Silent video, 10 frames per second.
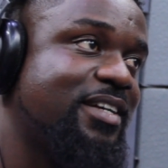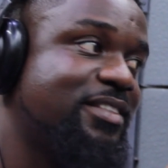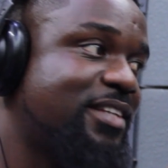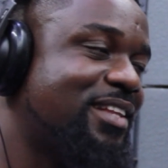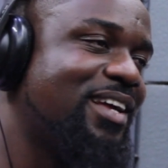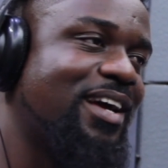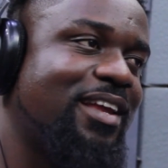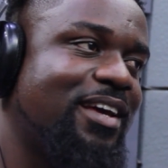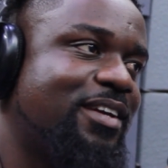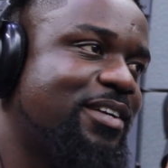Yes, I think I
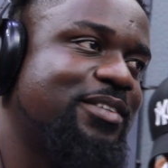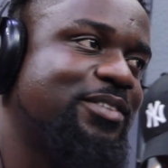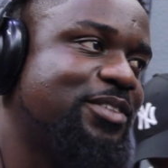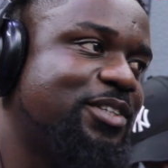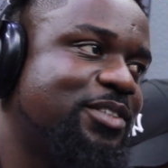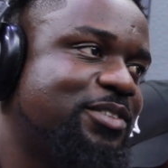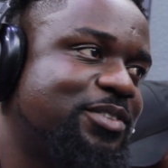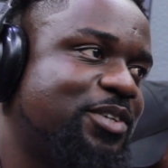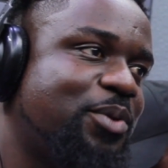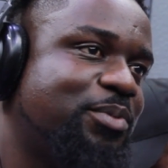like
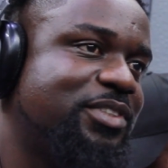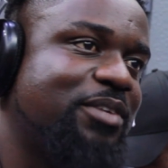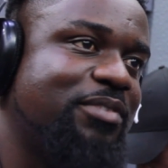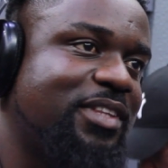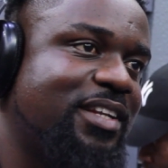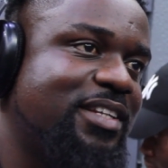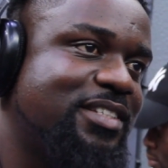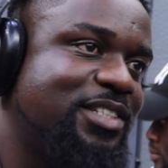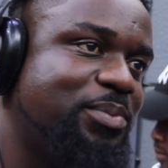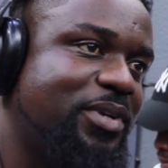almost everything that
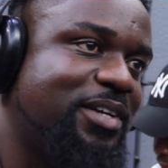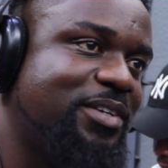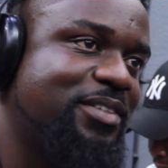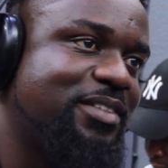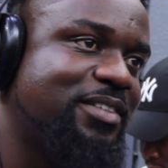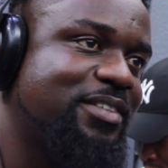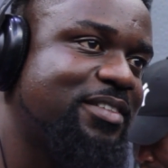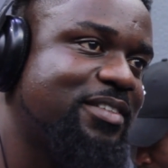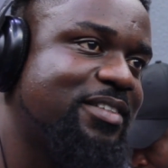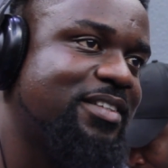she's put out.
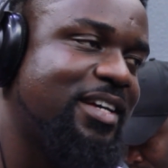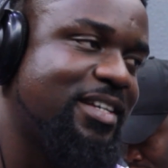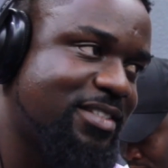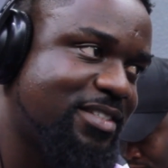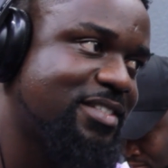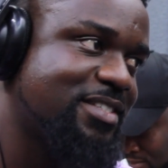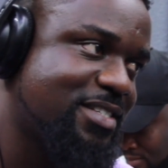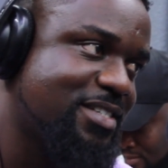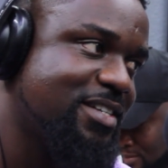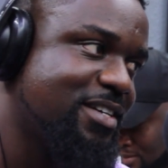Yes.
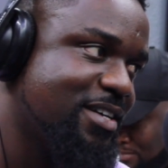And